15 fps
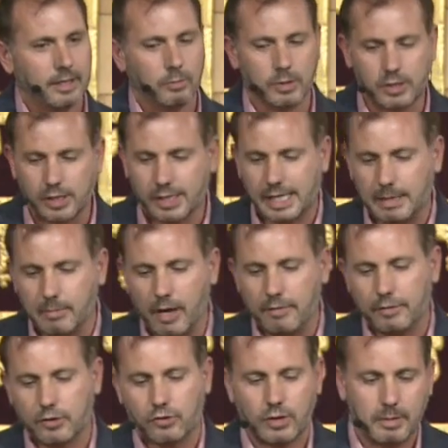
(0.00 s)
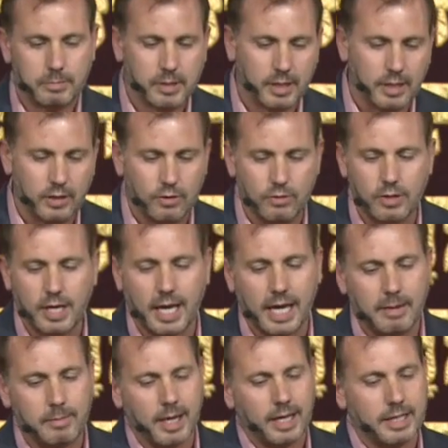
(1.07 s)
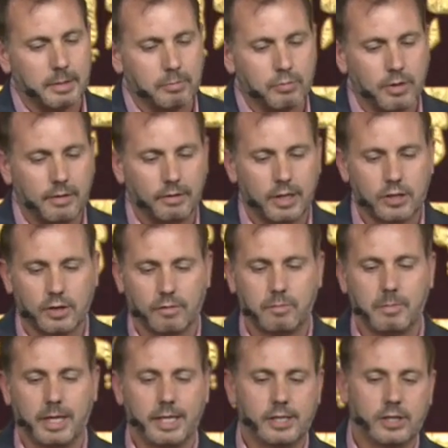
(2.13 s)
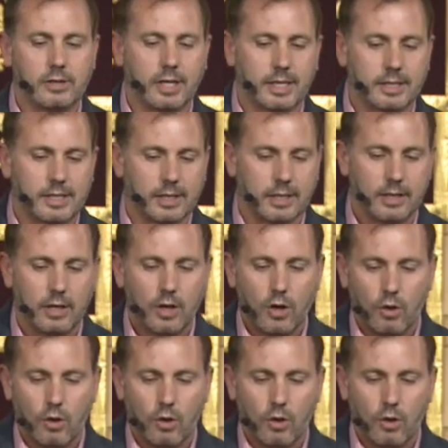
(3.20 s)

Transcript: We just came off a trip to the UK and we had the privilege of ministering to